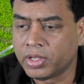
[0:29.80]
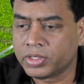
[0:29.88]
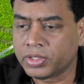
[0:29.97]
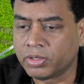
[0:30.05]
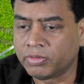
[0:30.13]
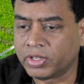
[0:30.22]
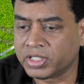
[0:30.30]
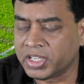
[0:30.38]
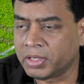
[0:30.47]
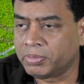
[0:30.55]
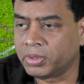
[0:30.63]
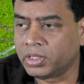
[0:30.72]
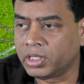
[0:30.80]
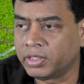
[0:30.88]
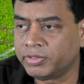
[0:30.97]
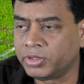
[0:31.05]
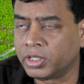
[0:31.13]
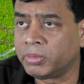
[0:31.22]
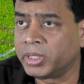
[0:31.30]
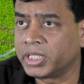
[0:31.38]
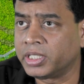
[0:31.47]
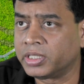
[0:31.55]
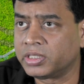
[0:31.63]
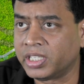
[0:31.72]
So, for example, if you are
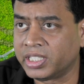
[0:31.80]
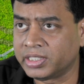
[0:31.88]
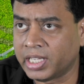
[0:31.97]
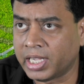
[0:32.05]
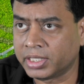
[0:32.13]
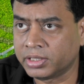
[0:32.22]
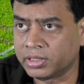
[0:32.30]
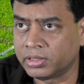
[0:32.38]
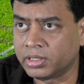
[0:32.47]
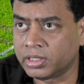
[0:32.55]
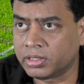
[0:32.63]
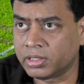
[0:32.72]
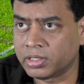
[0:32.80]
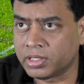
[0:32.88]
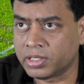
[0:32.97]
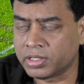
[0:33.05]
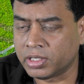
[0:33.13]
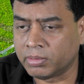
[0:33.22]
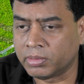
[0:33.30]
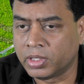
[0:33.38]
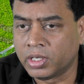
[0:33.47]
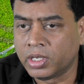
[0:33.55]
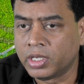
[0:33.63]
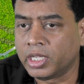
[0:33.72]
making a transaction into the system,
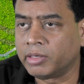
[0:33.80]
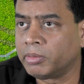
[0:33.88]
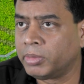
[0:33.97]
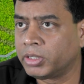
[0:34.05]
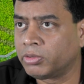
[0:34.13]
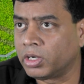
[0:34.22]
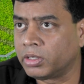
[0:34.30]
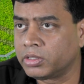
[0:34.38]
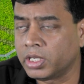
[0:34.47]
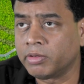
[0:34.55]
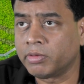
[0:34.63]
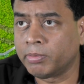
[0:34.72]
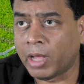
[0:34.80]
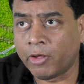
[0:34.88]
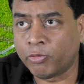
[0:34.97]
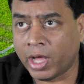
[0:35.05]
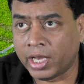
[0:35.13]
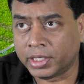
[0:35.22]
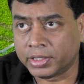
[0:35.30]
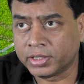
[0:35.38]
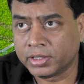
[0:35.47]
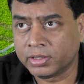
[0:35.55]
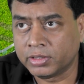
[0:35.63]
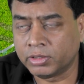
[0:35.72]
you have a Bitcoin, say you have a wallet,
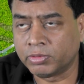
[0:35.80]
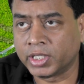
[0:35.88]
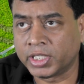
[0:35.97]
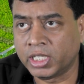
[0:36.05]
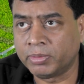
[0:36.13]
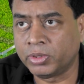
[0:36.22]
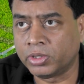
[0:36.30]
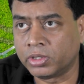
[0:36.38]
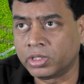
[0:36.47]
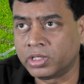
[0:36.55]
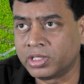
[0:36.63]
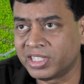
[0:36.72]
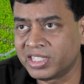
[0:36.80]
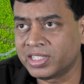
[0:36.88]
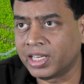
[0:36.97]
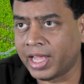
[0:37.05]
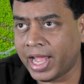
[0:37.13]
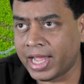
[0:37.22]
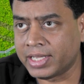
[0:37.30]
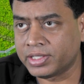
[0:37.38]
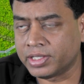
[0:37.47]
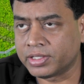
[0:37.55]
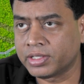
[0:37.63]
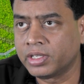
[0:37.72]
you want to keep your digital
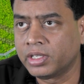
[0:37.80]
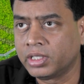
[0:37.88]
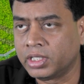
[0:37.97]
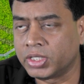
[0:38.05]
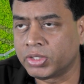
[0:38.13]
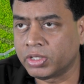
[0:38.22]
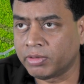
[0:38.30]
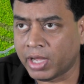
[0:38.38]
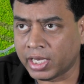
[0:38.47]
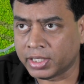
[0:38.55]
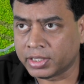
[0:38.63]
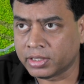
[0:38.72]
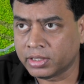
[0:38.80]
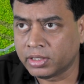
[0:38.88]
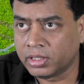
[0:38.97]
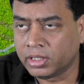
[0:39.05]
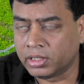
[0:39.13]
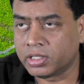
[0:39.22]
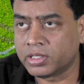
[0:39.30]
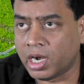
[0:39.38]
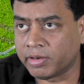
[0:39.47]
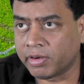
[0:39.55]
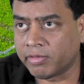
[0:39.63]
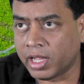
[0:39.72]
assets into the wallet, in this
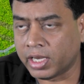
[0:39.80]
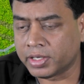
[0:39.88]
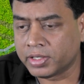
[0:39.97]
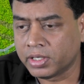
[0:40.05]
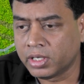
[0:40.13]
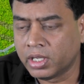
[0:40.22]
hardware wallet.